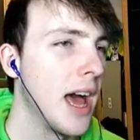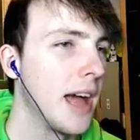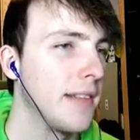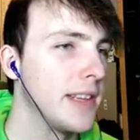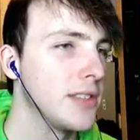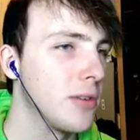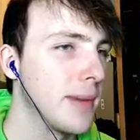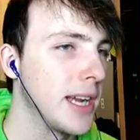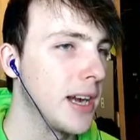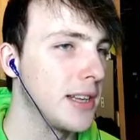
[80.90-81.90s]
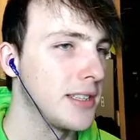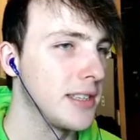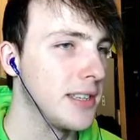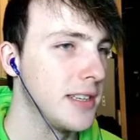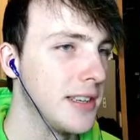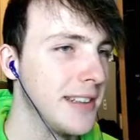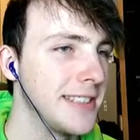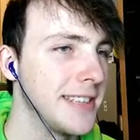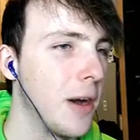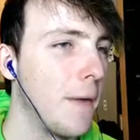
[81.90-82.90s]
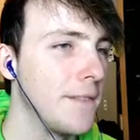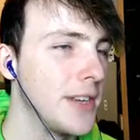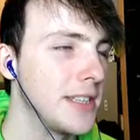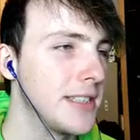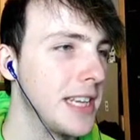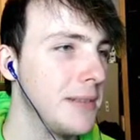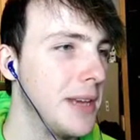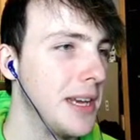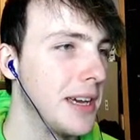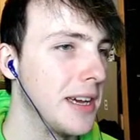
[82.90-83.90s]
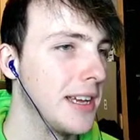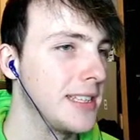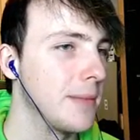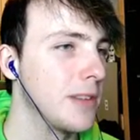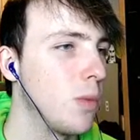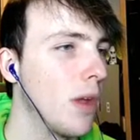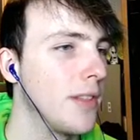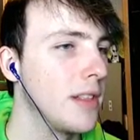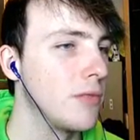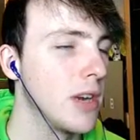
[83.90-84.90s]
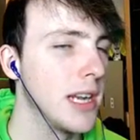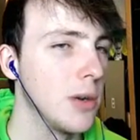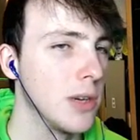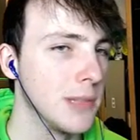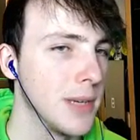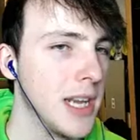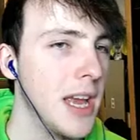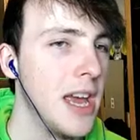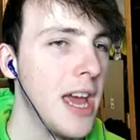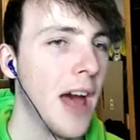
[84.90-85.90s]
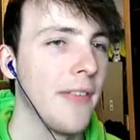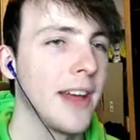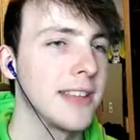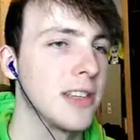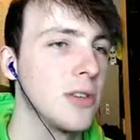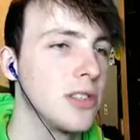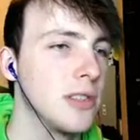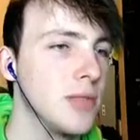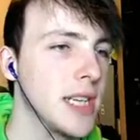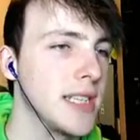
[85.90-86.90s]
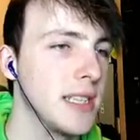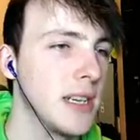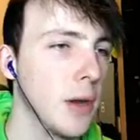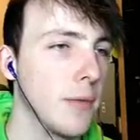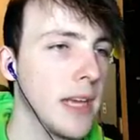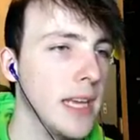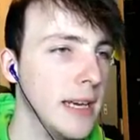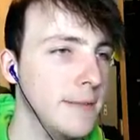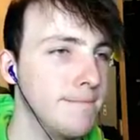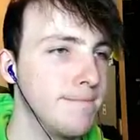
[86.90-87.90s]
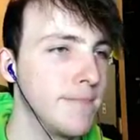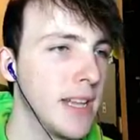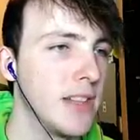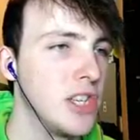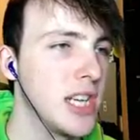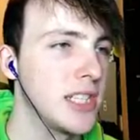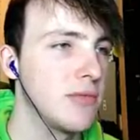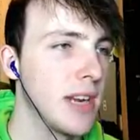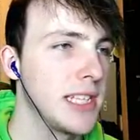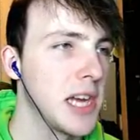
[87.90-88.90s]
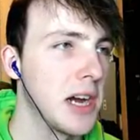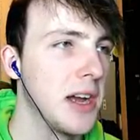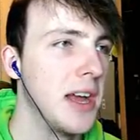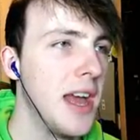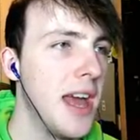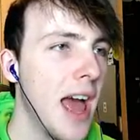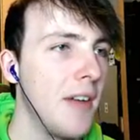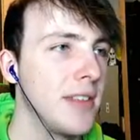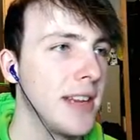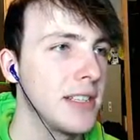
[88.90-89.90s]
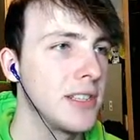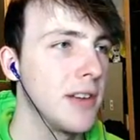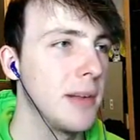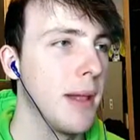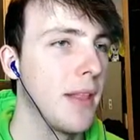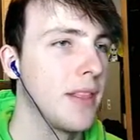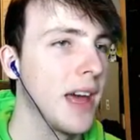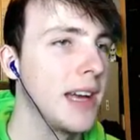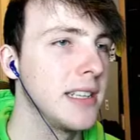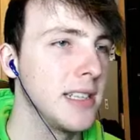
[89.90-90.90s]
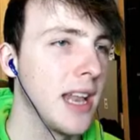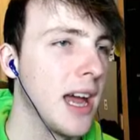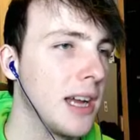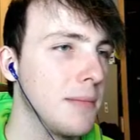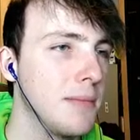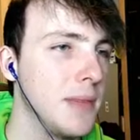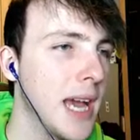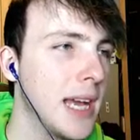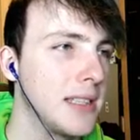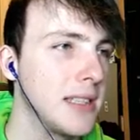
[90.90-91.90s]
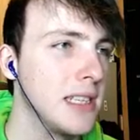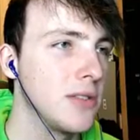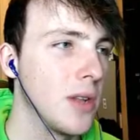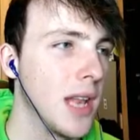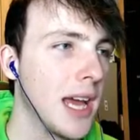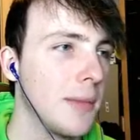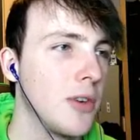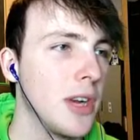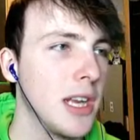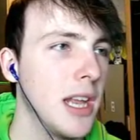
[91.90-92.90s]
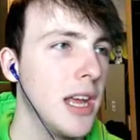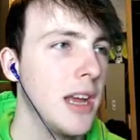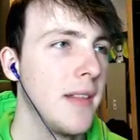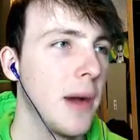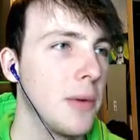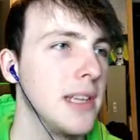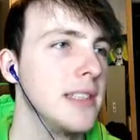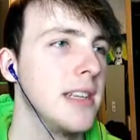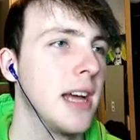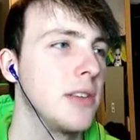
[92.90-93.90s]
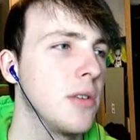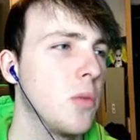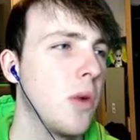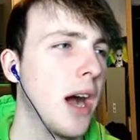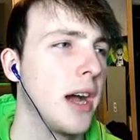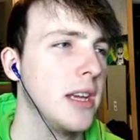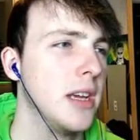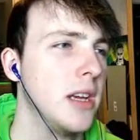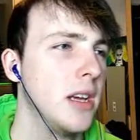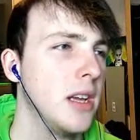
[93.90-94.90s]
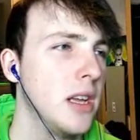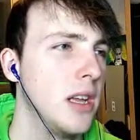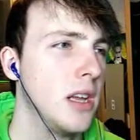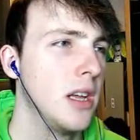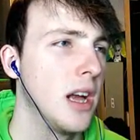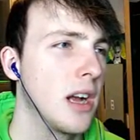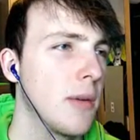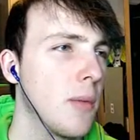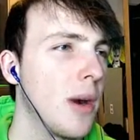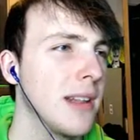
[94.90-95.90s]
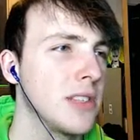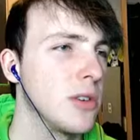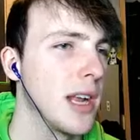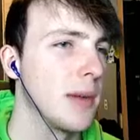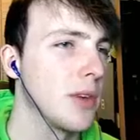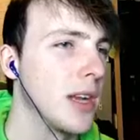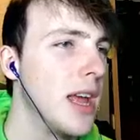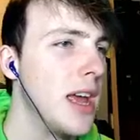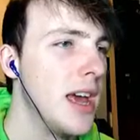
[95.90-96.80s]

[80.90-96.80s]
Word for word: And these are all my cars. There's an obvious theme here, except there's one thing that really annoys me, and that's the custom Jester over here. The Jester race car. Everything else is green and black. That isn't lime yet. These are all lime green. That one isn't. I don't know why. I can't remember why that's not like green.